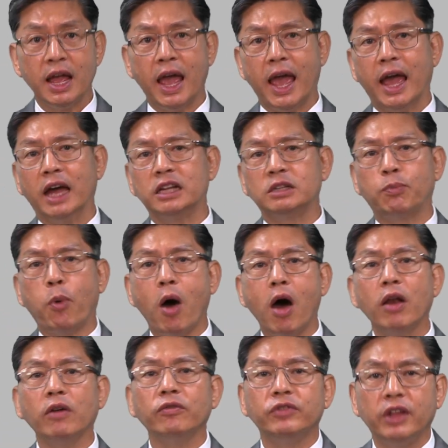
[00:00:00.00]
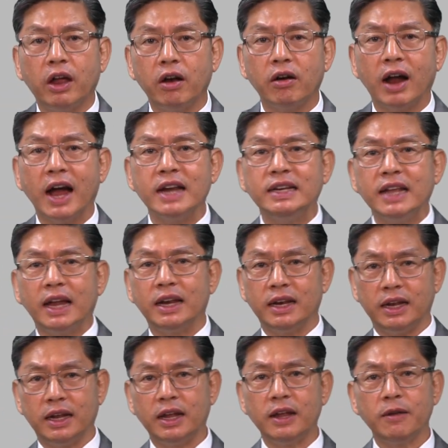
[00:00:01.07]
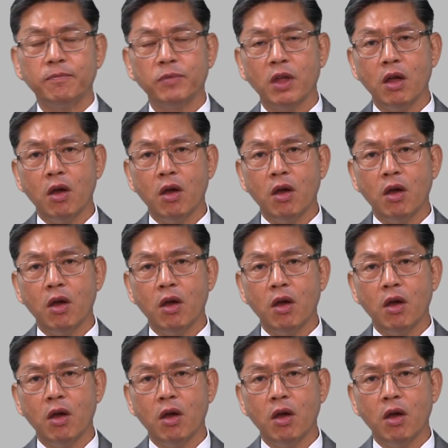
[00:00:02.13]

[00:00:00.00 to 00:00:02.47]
as a part of their identity